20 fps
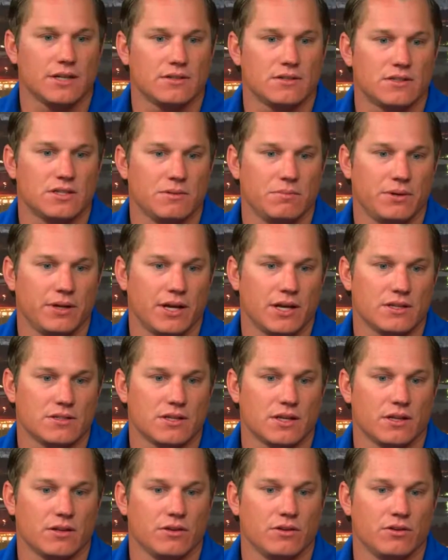CPAs
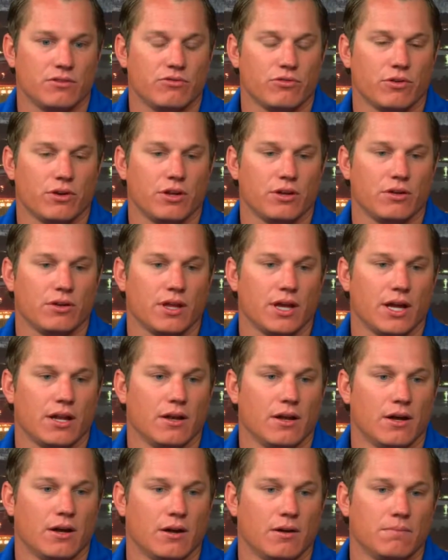can do for you that
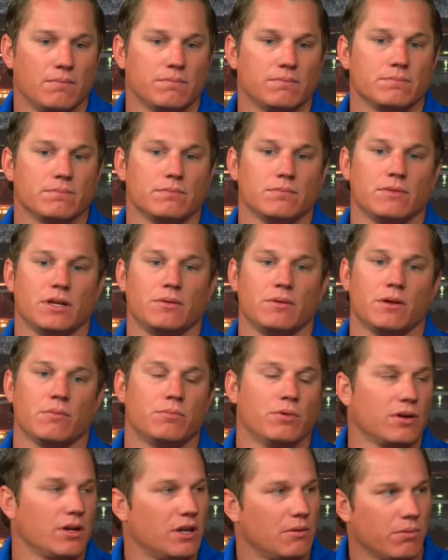um, maybe a
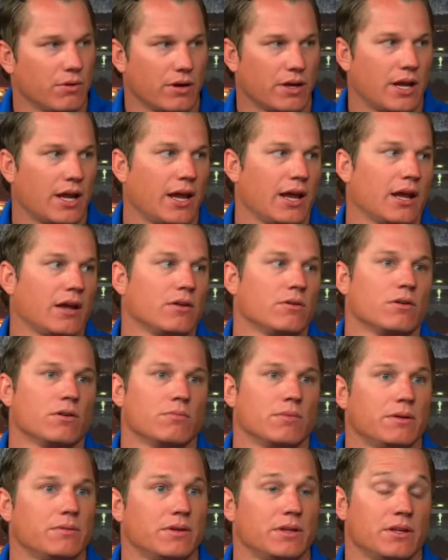bookkeeper can't, or
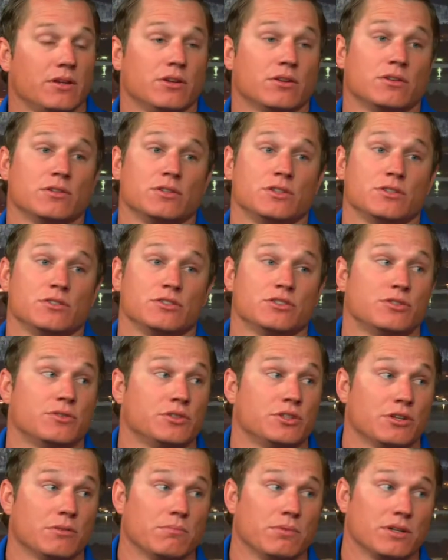maybe you know you're doing
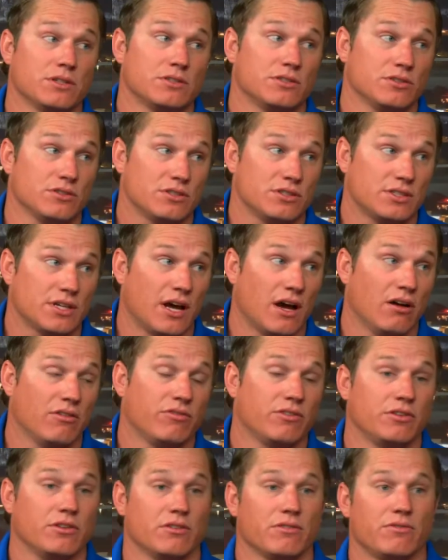your books yourself
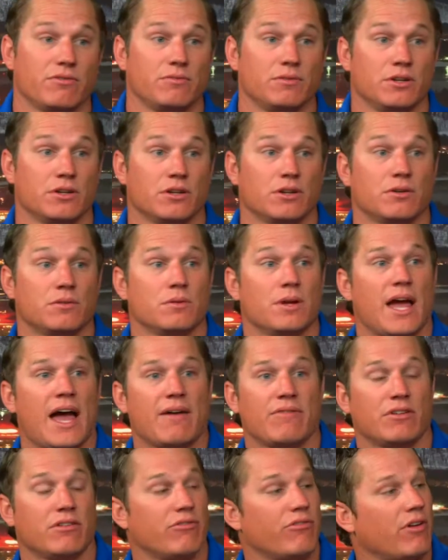and you're you know
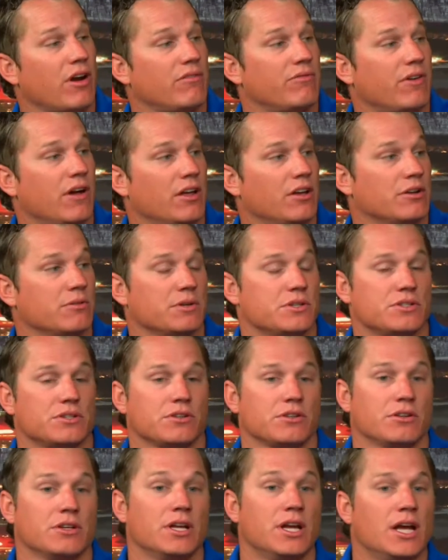having a friend file your
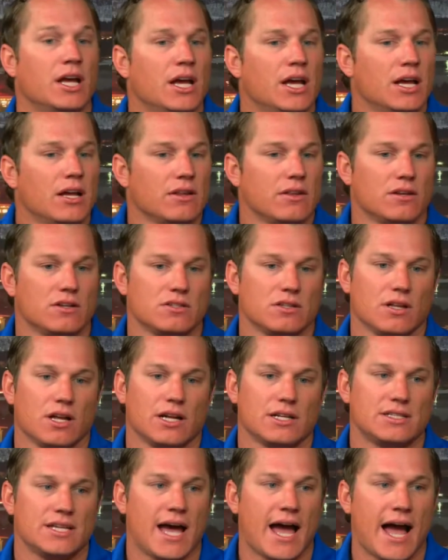return. There's a lot
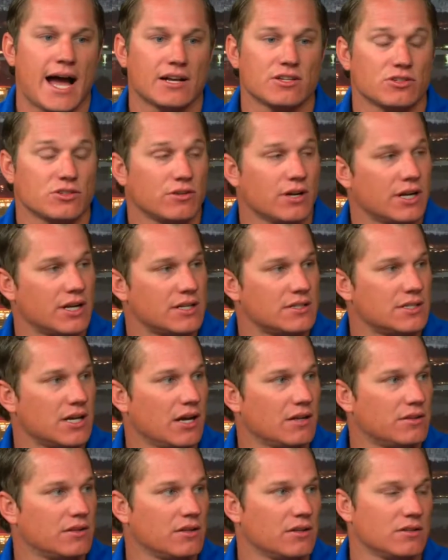of tax credits
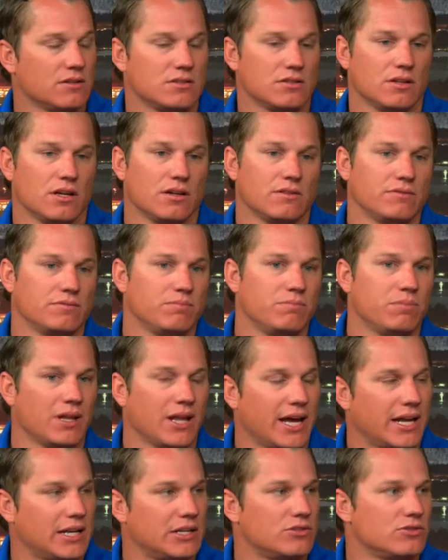out there. There's a lot of
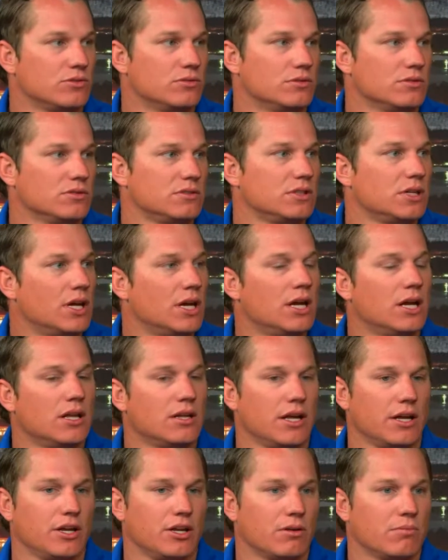planning tools
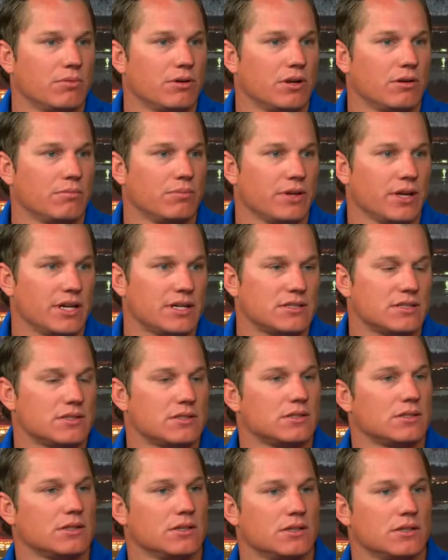that you can put in place.
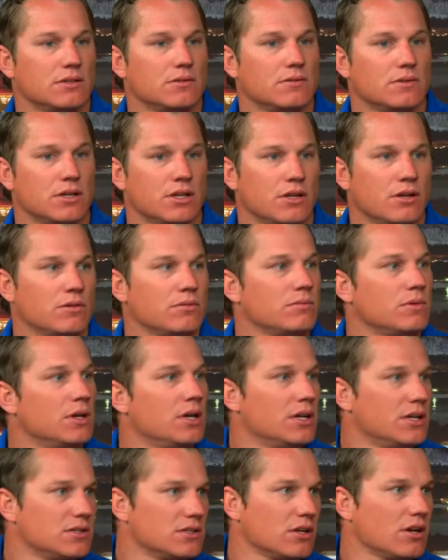It's gonna you know
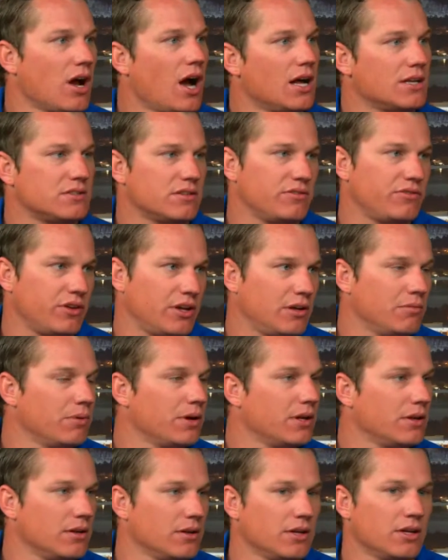it's gonna cost a fee,
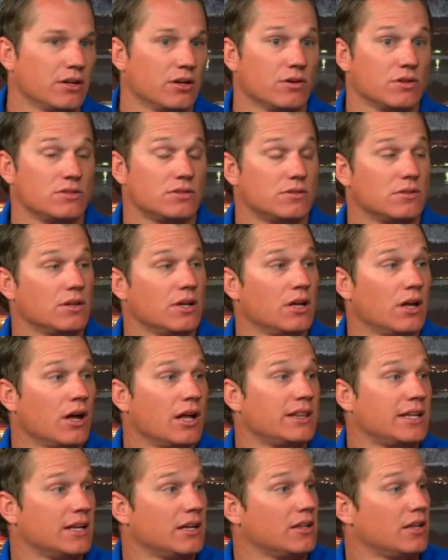but you know it's at
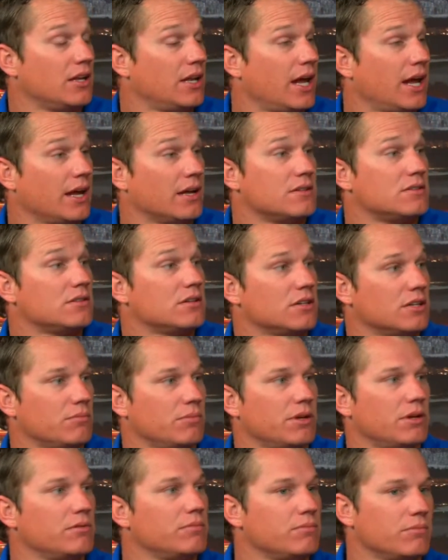the end of the day it's gonna
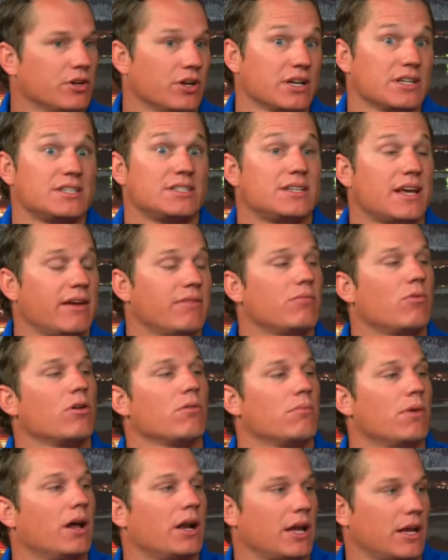be you're gonna save more money.